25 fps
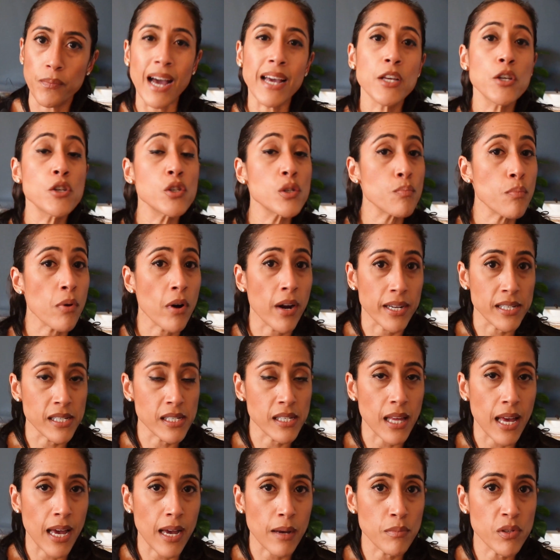I use
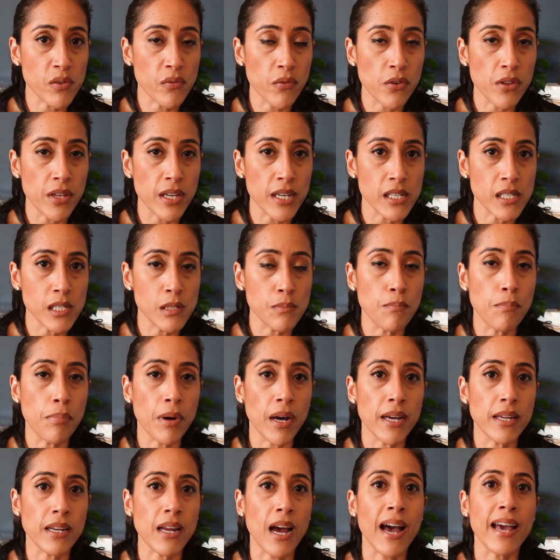PriceLabs for this,
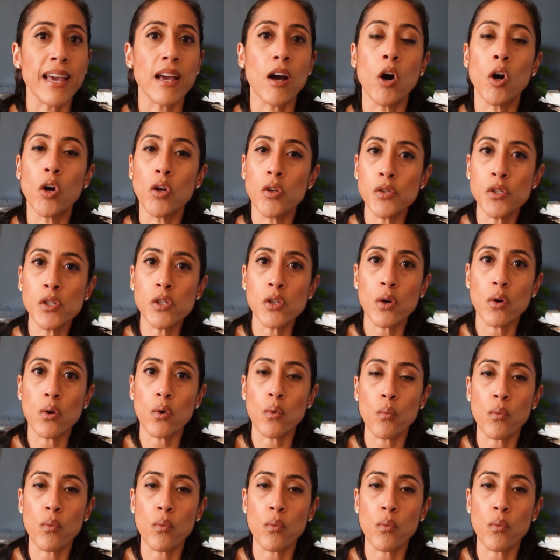but I also,